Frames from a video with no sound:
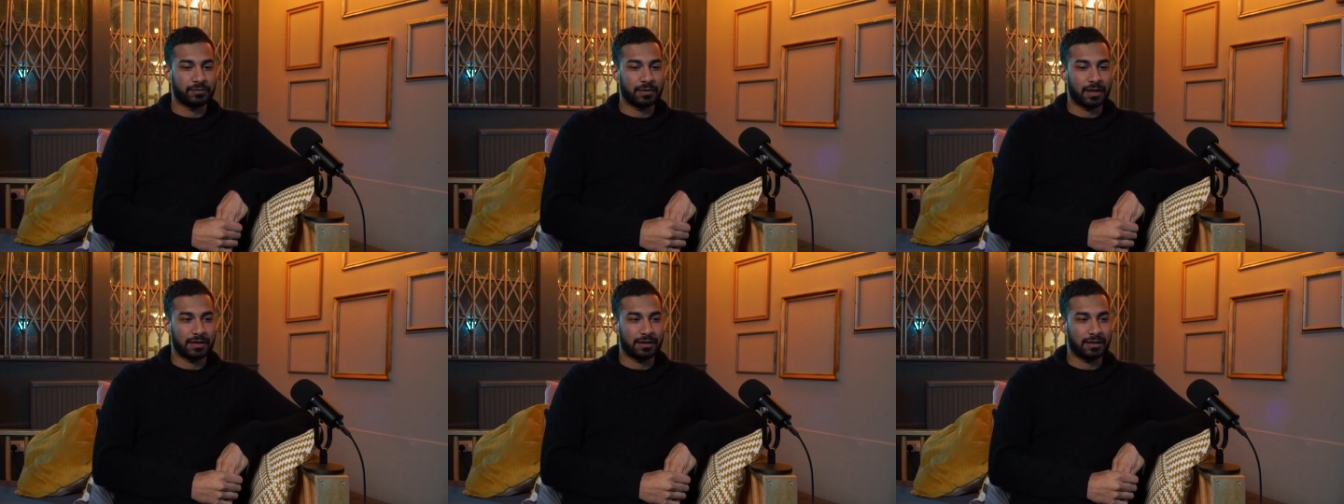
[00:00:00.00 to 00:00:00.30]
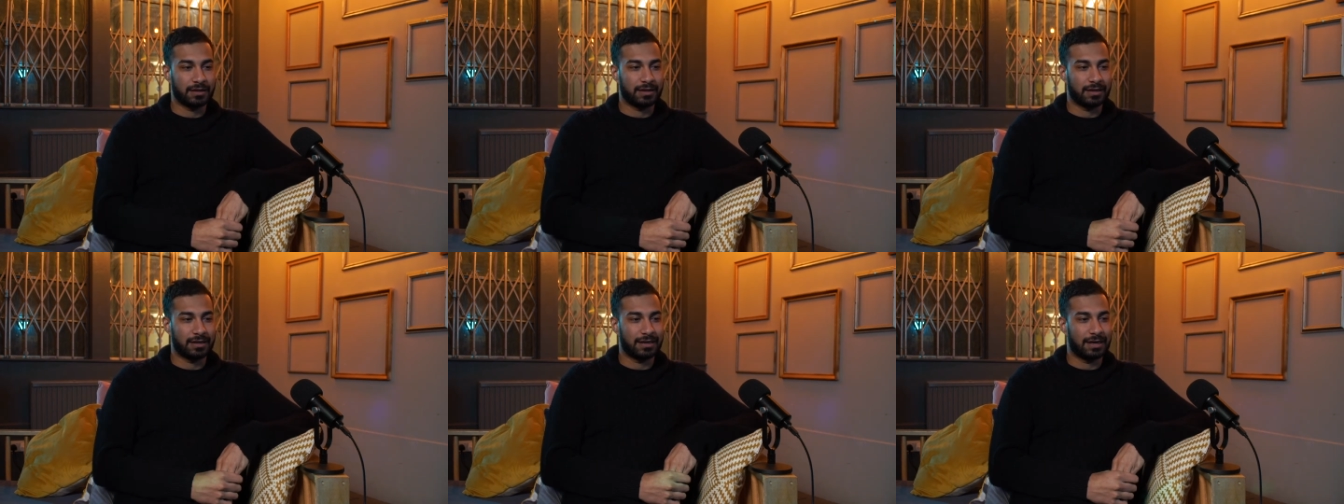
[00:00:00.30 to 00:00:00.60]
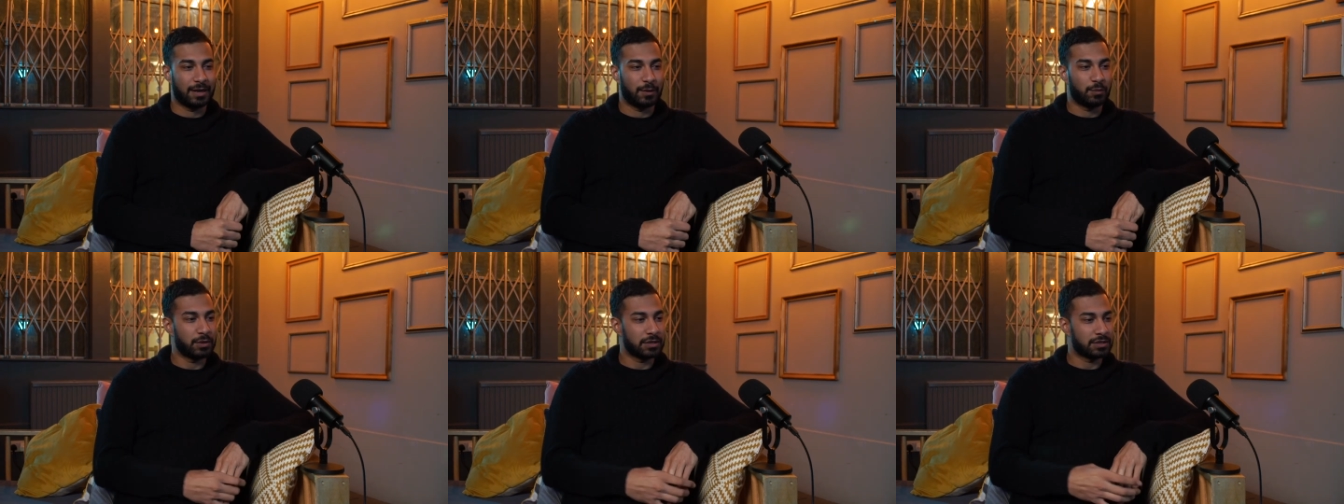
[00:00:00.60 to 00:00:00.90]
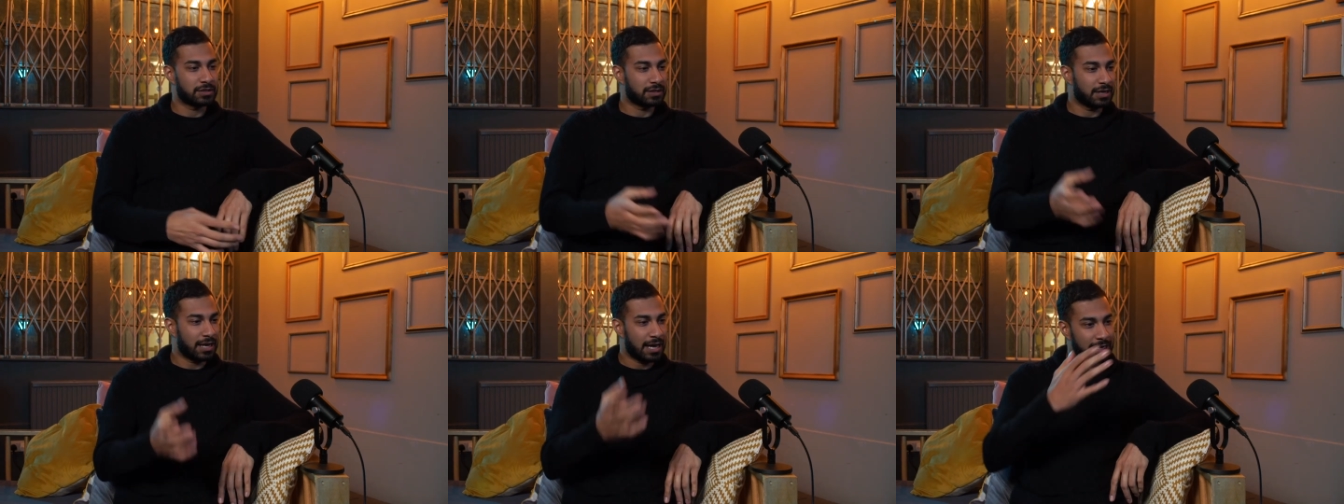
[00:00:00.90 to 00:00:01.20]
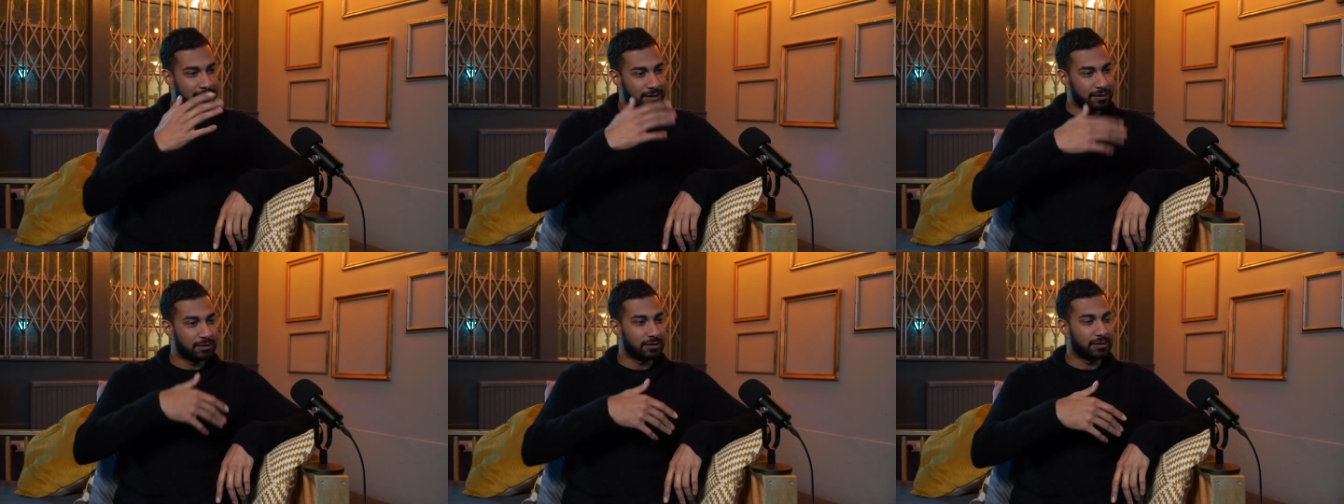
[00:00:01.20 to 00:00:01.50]
and I wish I
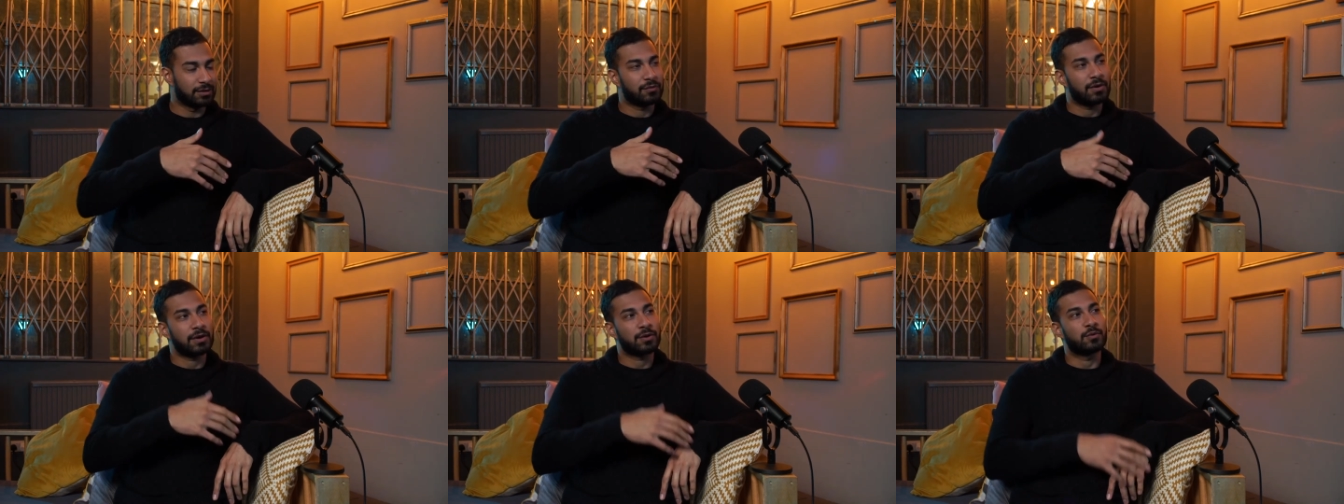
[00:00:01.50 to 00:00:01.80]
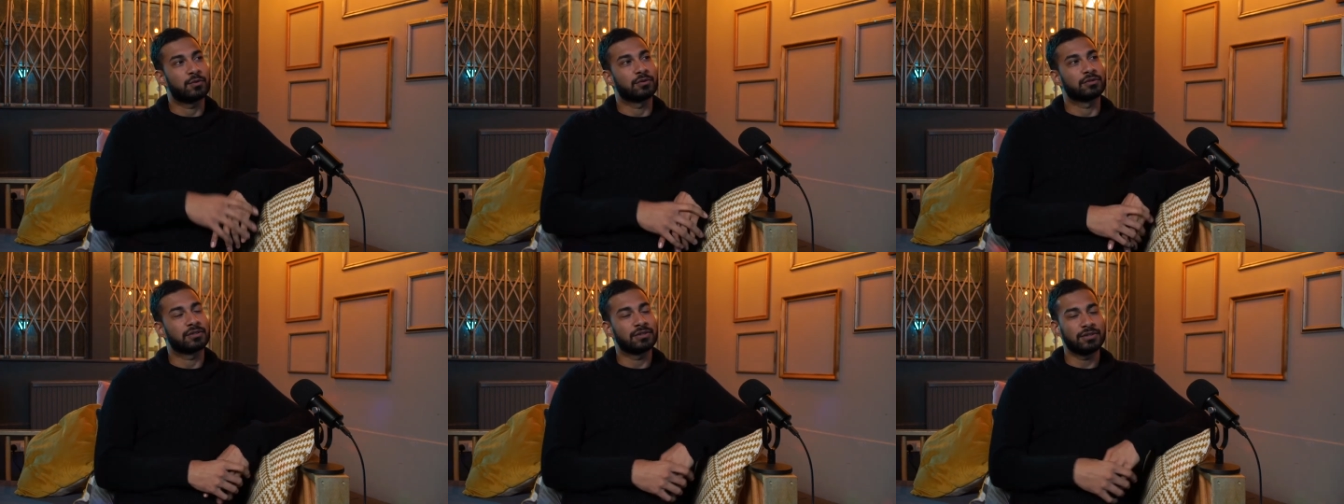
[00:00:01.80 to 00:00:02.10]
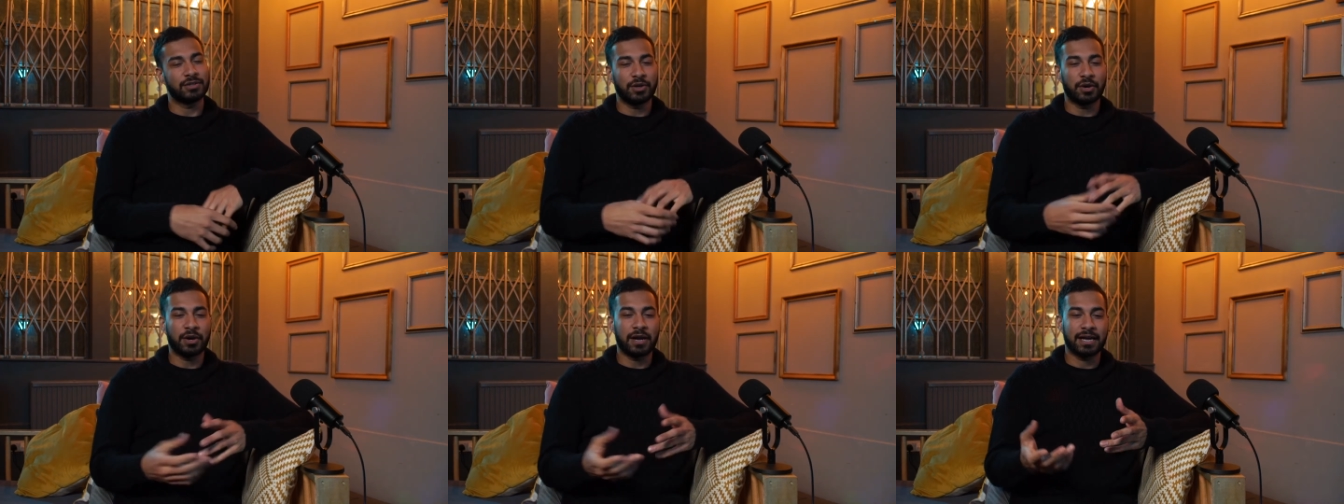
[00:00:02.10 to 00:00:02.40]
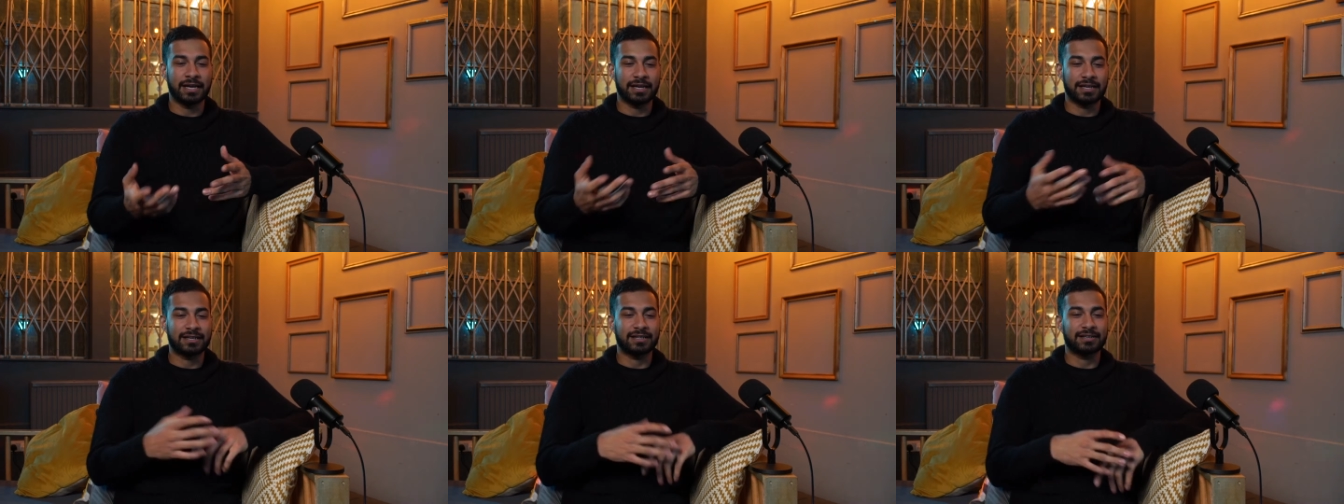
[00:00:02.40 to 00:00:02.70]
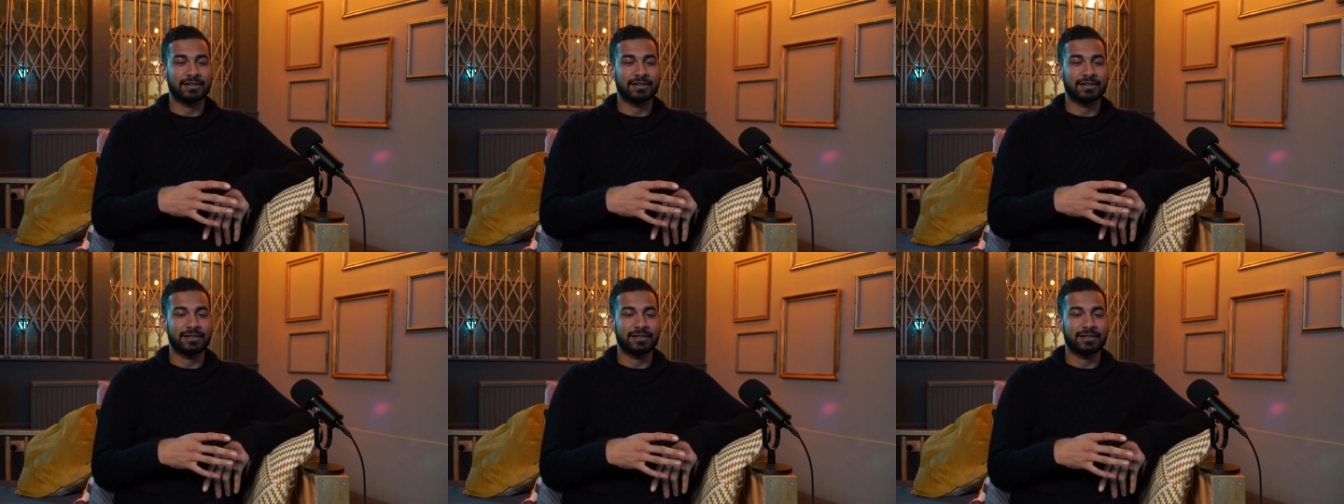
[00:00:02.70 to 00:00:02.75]
had the records because you know like